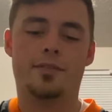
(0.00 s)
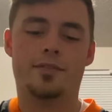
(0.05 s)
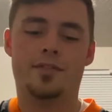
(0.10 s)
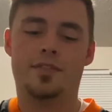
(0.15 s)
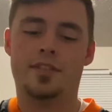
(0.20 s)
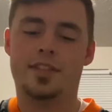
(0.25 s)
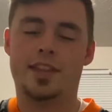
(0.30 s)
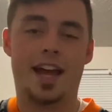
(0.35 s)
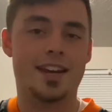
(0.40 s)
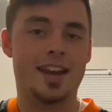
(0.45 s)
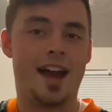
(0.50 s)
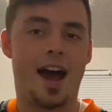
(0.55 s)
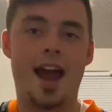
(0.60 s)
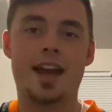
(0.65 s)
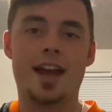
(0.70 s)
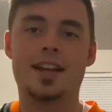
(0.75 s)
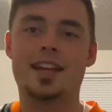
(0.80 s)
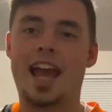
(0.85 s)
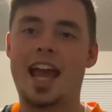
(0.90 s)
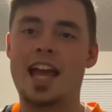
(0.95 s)
That
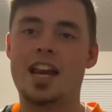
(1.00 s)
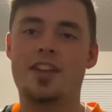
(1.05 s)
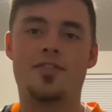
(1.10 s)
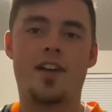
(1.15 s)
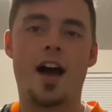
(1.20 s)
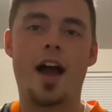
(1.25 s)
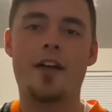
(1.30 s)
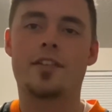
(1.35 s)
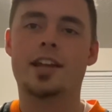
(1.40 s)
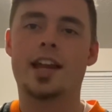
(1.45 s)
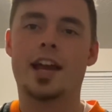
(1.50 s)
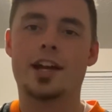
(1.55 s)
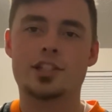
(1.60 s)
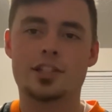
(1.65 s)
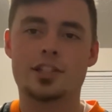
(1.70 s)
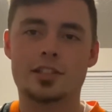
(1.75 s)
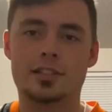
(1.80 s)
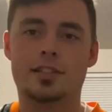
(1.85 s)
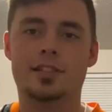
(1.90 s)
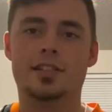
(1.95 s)
9 to 85
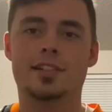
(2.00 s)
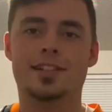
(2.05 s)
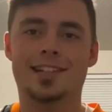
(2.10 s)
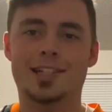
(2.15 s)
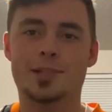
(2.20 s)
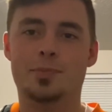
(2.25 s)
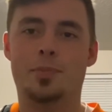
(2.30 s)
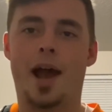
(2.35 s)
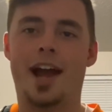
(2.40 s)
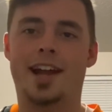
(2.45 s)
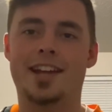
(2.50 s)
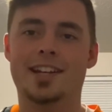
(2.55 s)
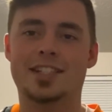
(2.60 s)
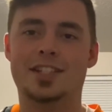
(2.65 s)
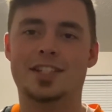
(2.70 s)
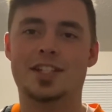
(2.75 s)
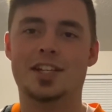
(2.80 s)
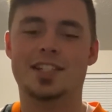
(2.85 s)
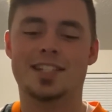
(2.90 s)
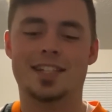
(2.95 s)
connection is back in
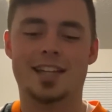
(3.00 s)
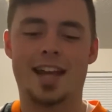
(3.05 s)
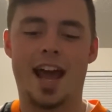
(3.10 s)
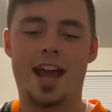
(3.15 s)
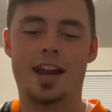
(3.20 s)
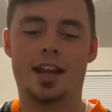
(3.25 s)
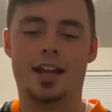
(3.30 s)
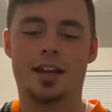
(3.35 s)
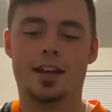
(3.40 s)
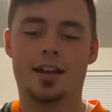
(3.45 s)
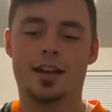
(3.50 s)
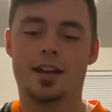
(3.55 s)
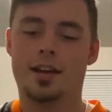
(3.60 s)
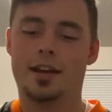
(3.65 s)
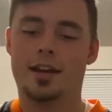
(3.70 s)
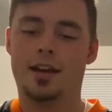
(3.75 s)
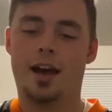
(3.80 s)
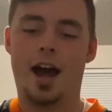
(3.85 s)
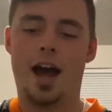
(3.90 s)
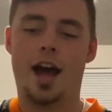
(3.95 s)
Cincinnati.
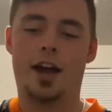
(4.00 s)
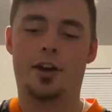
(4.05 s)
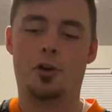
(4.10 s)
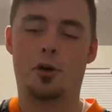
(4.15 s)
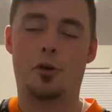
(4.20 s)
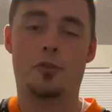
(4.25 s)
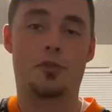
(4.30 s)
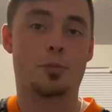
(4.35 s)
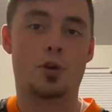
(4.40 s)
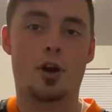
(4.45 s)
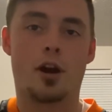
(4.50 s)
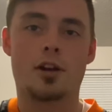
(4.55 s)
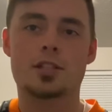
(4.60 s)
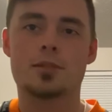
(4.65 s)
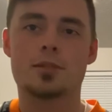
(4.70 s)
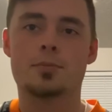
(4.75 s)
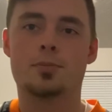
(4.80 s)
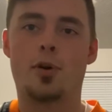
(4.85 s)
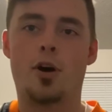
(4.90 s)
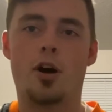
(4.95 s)
Going from
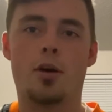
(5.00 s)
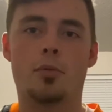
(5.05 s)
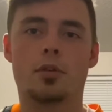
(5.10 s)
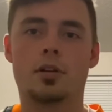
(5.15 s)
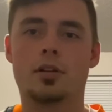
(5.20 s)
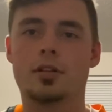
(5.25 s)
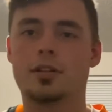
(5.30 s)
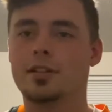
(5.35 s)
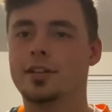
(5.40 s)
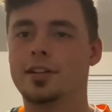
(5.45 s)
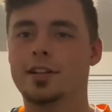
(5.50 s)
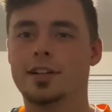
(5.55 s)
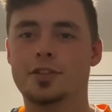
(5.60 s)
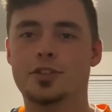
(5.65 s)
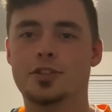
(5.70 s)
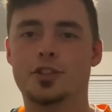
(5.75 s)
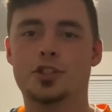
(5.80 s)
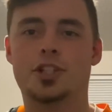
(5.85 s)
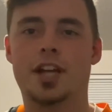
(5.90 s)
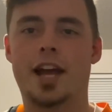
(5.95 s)
Carson Palmer
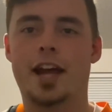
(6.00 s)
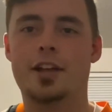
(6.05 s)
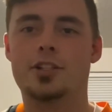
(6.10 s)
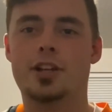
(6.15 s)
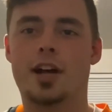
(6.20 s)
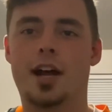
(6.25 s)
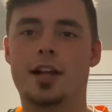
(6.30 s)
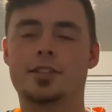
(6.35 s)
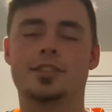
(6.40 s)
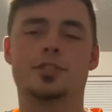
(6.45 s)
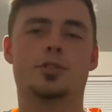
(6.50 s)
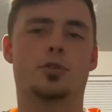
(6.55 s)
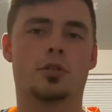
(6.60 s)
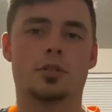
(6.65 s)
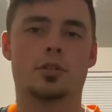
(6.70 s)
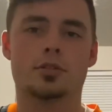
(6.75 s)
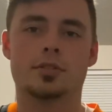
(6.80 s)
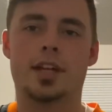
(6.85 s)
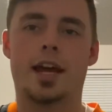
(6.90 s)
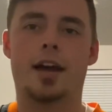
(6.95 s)
to Chad Johnson,
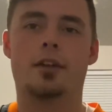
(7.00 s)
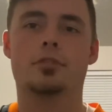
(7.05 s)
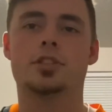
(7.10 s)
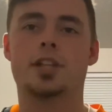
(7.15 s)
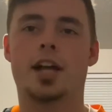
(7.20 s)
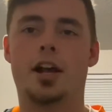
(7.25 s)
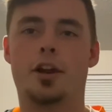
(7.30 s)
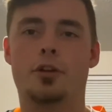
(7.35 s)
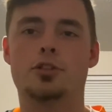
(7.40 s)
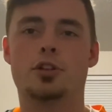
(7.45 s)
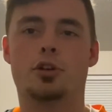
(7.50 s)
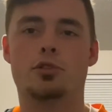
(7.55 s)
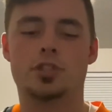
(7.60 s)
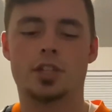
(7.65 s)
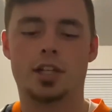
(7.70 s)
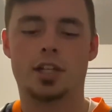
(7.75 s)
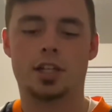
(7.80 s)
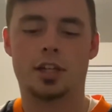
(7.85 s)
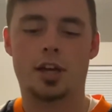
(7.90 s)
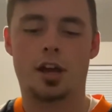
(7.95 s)
or now Chad
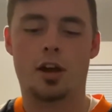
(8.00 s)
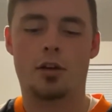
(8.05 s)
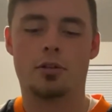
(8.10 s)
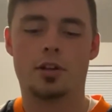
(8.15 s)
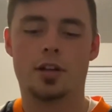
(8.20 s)
Ochocinco,